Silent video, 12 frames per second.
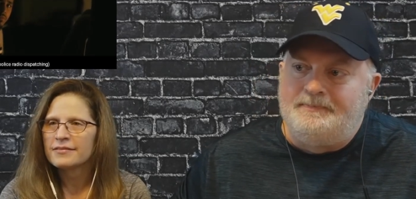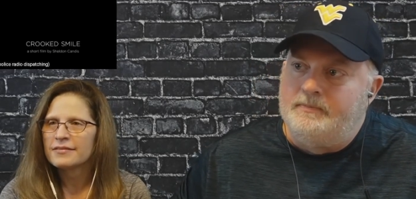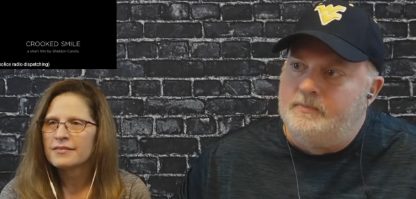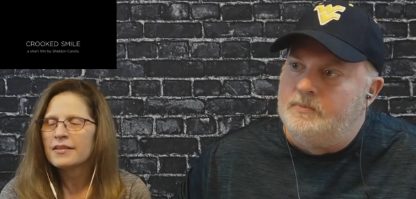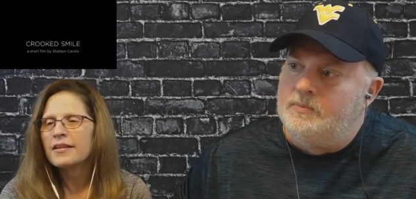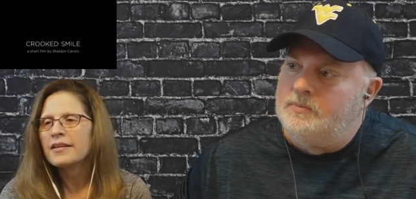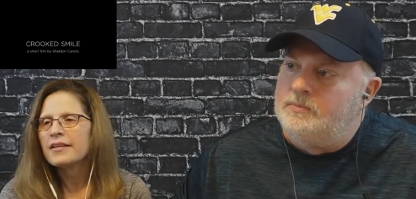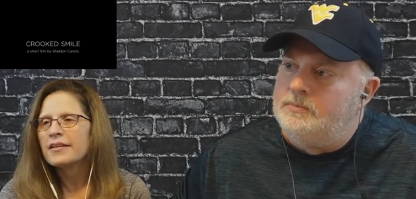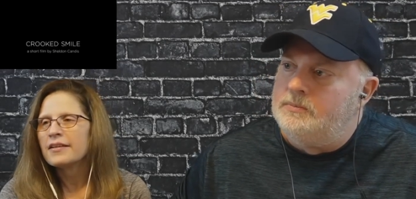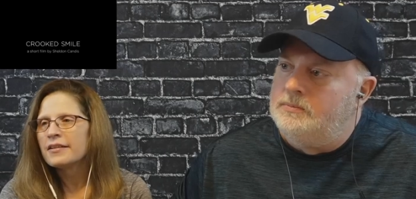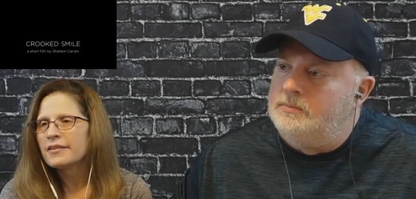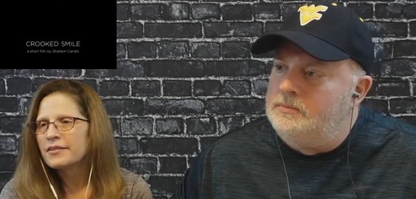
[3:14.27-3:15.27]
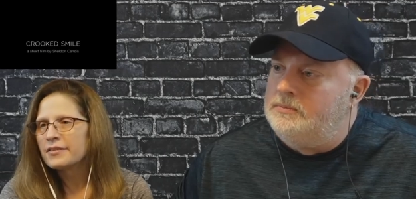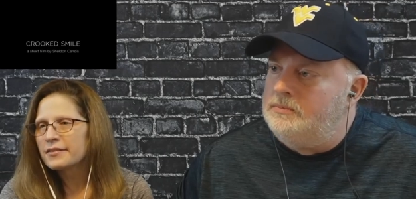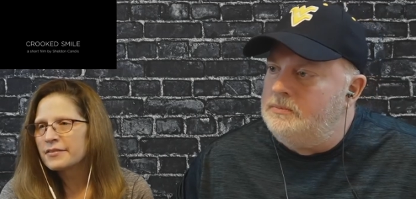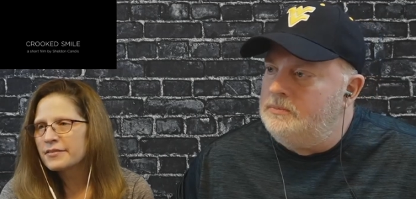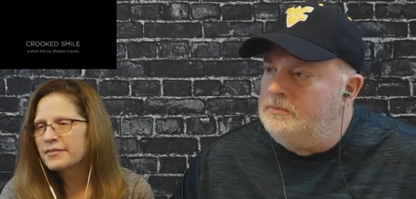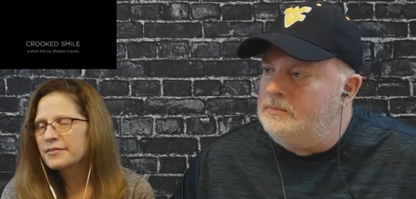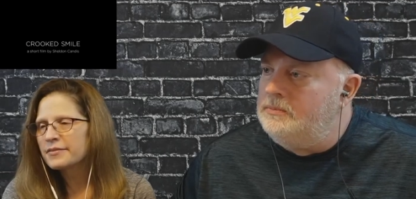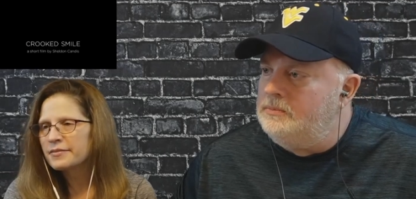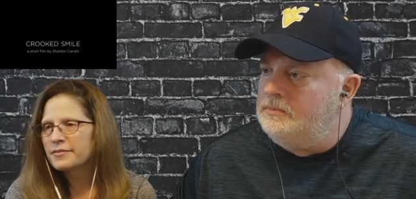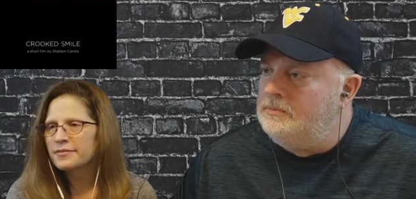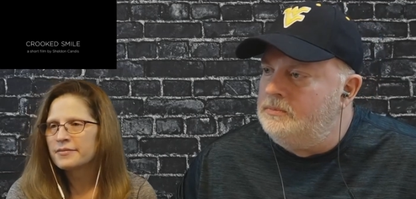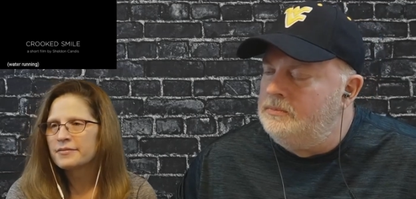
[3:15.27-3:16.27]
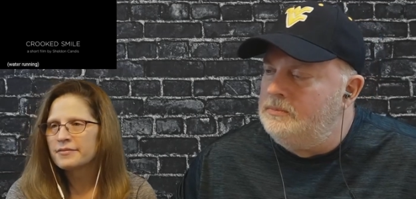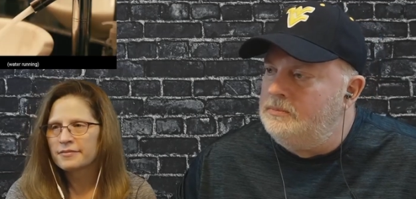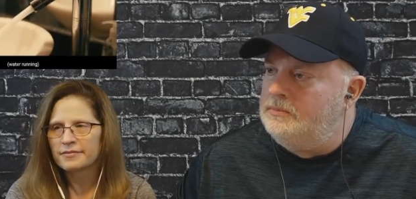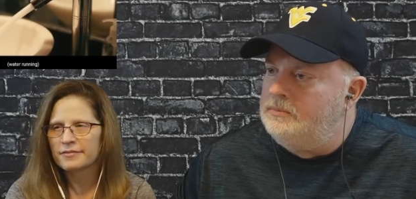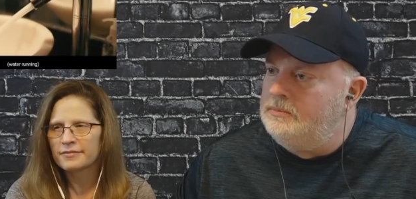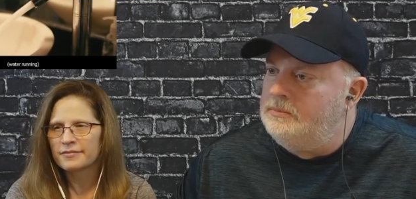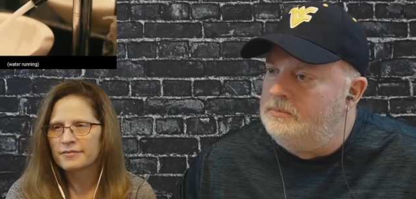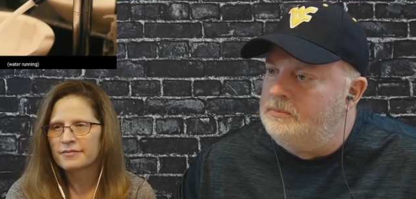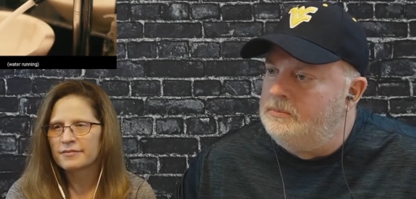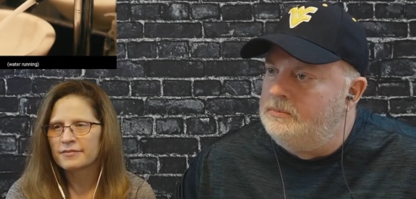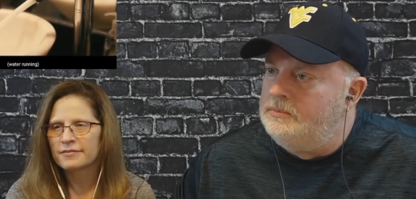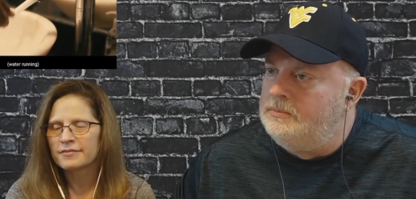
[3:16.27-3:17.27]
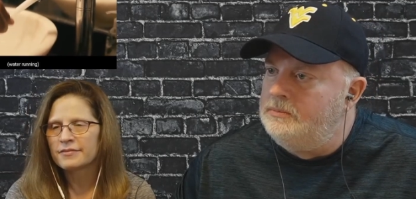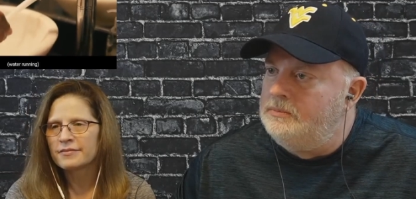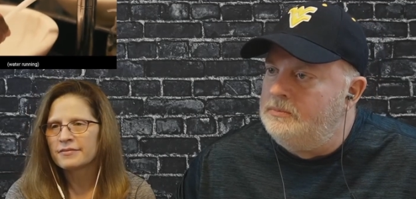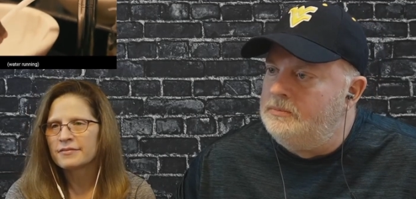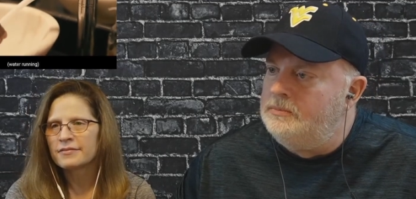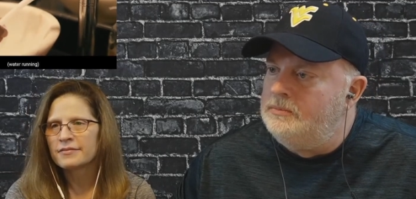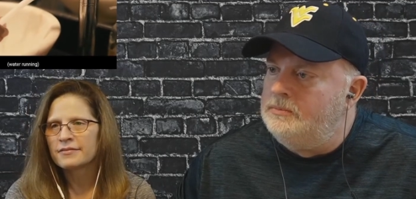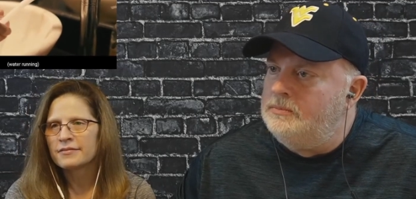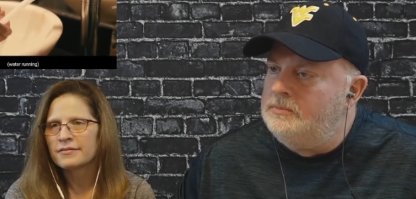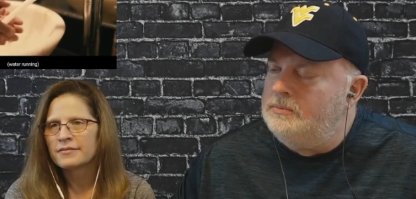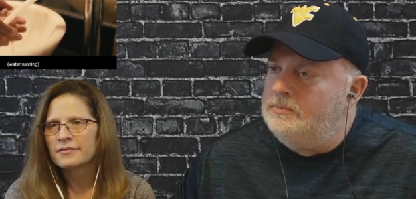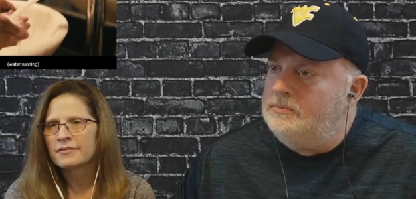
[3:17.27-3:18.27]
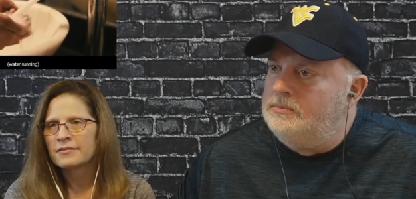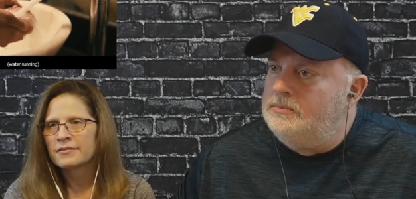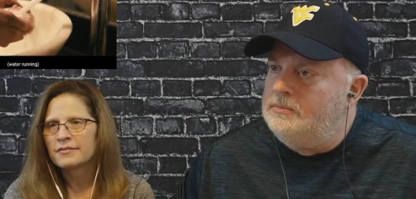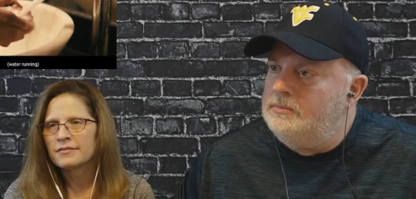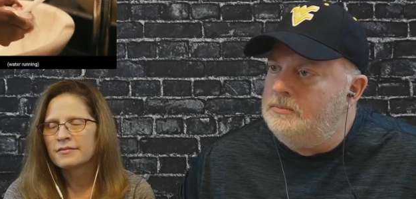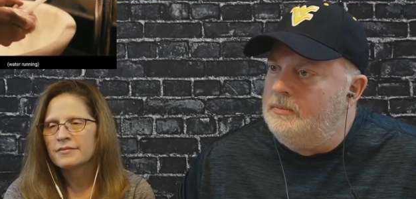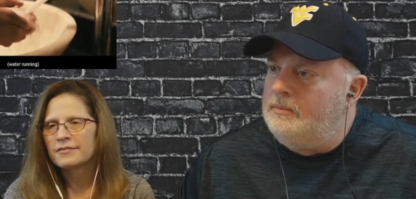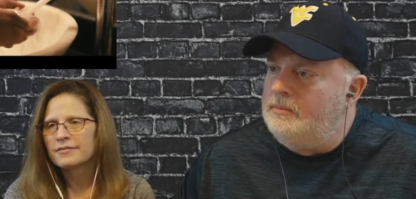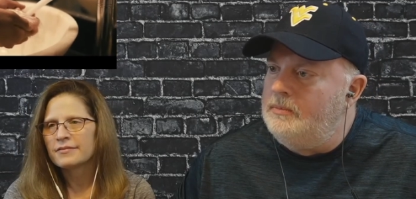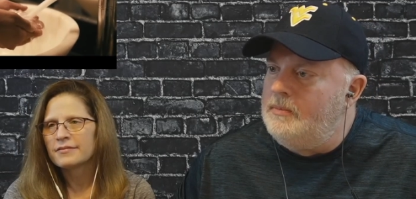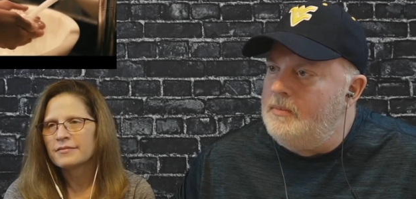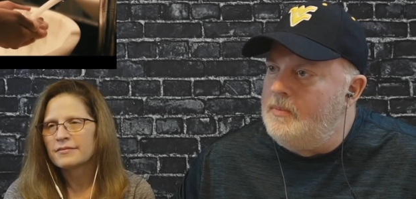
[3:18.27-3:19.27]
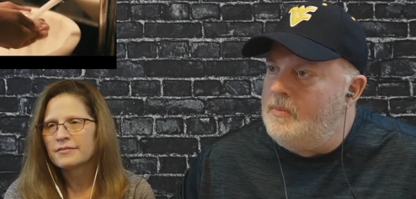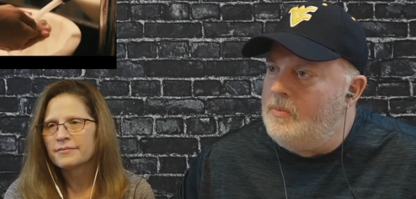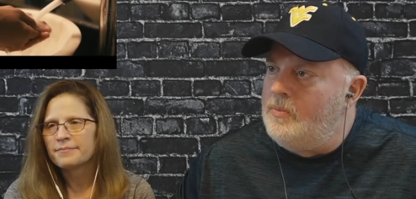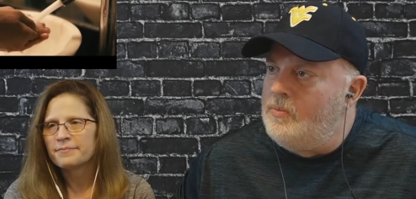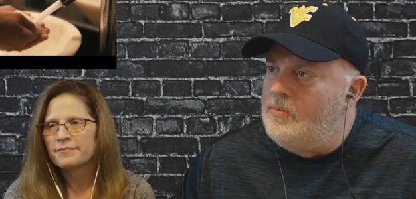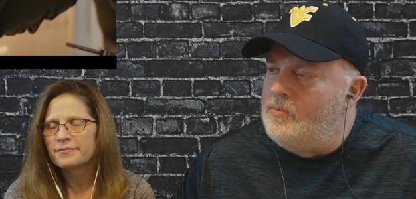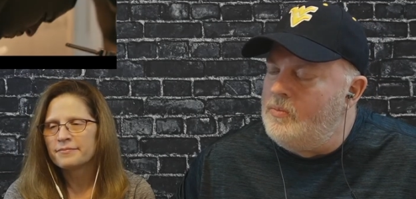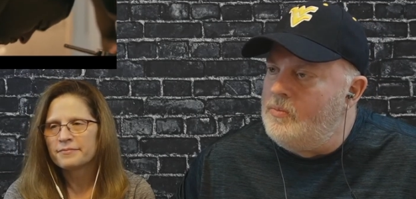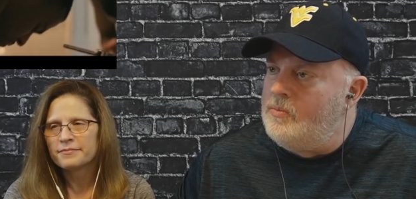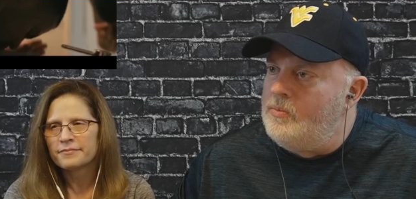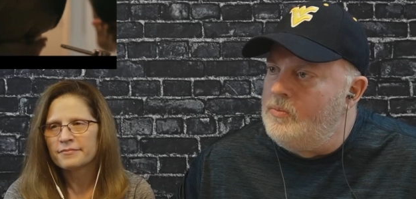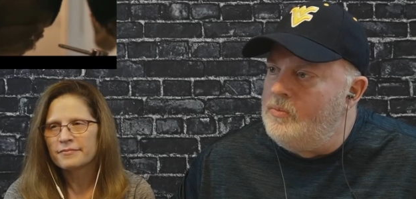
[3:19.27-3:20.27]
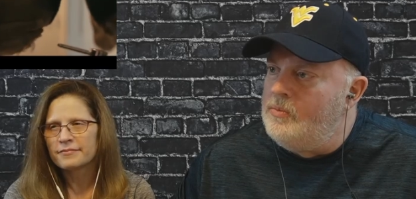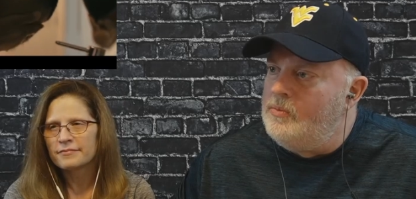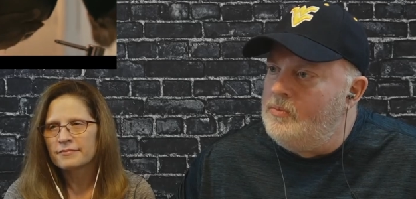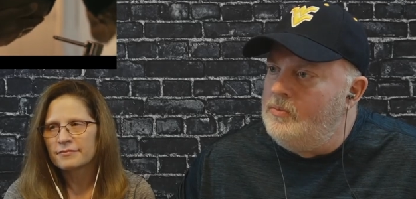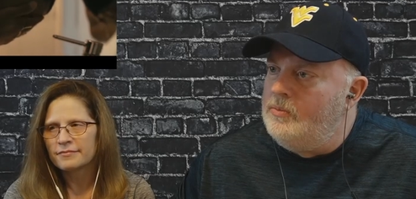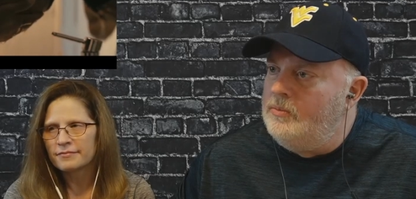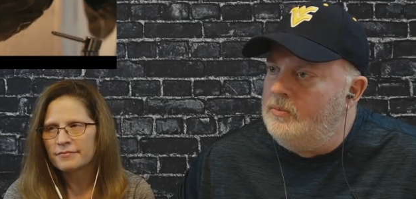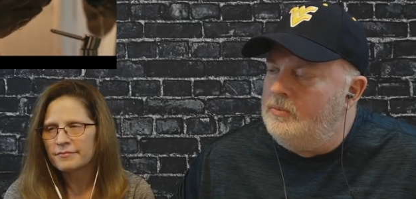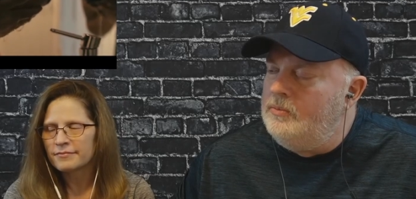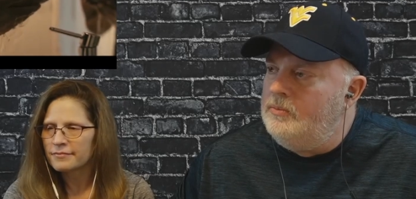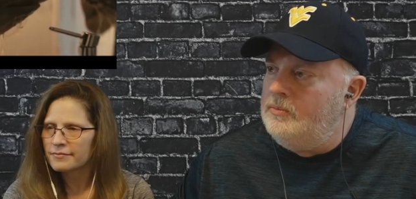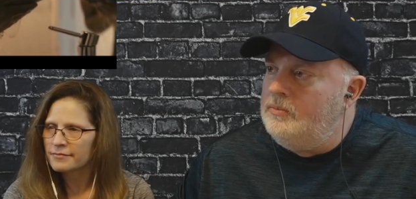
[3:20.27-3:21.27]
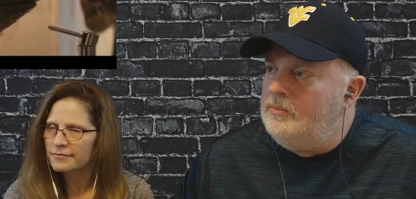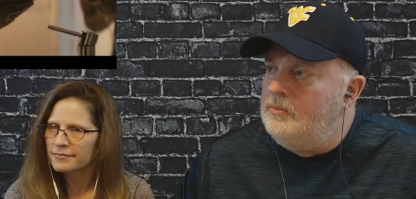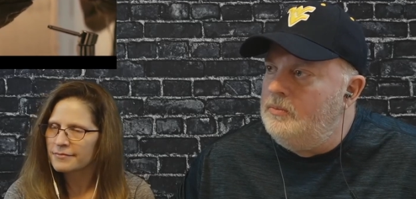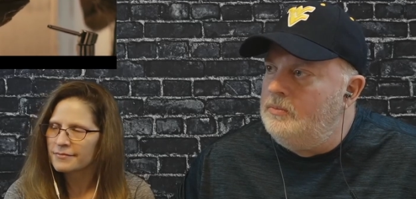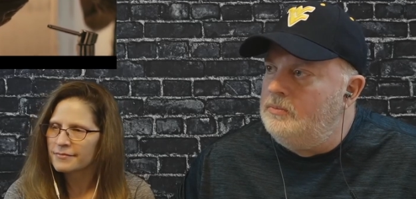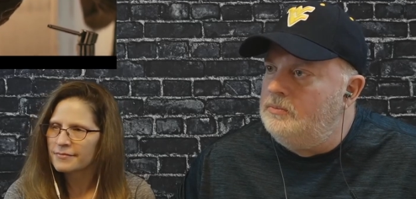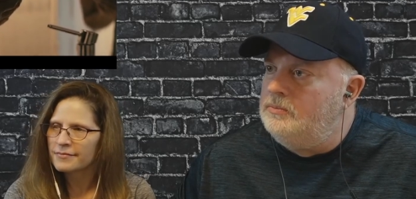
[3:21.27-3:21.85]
No one is speaking in this clip.